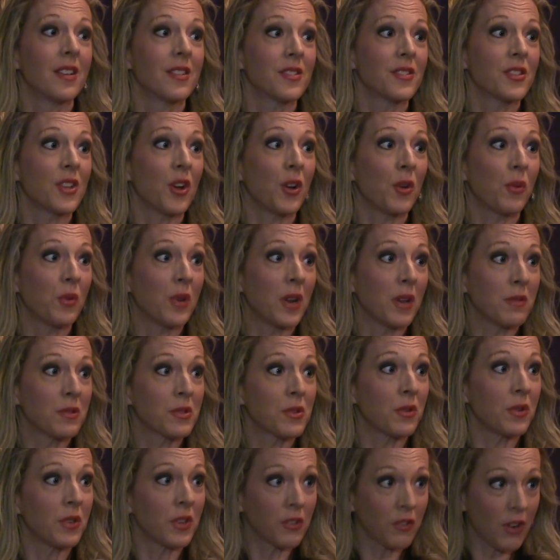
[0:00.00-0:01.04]
So when I
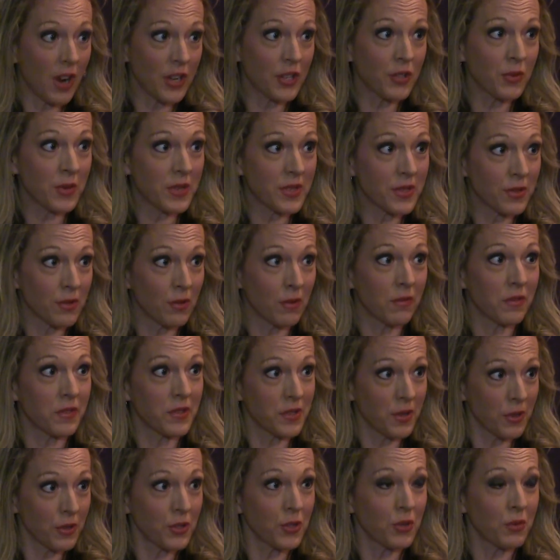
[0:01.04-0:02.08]
was going to graduate school for
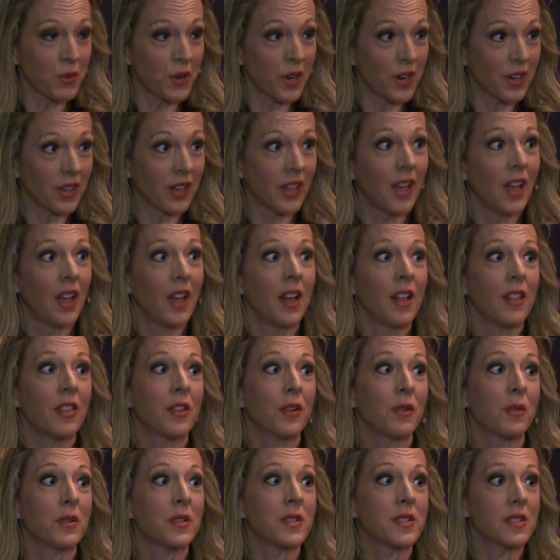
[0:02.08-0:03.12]
social work,
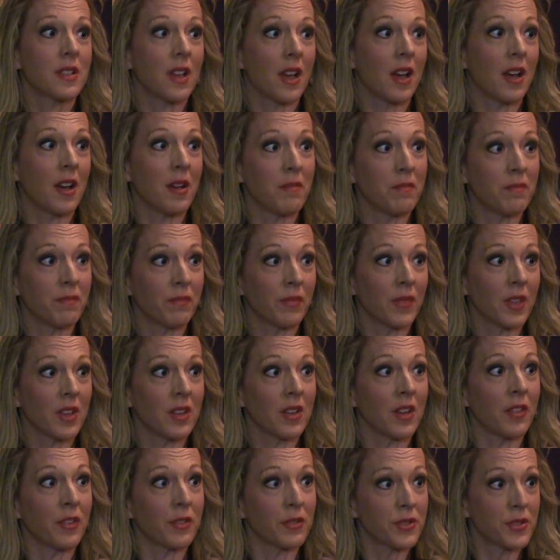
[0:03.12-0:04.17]
there was
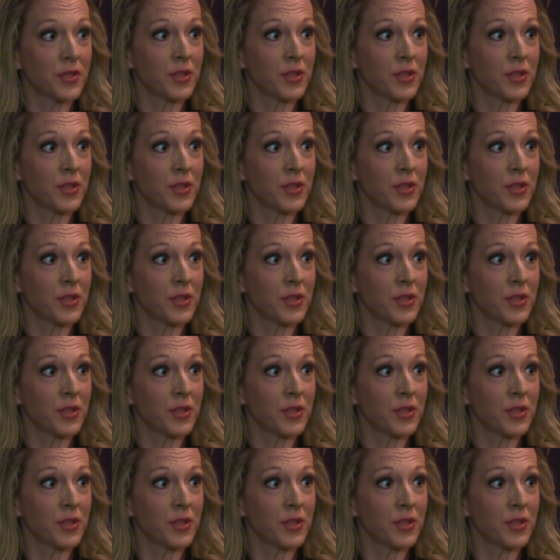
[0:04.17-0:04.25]
another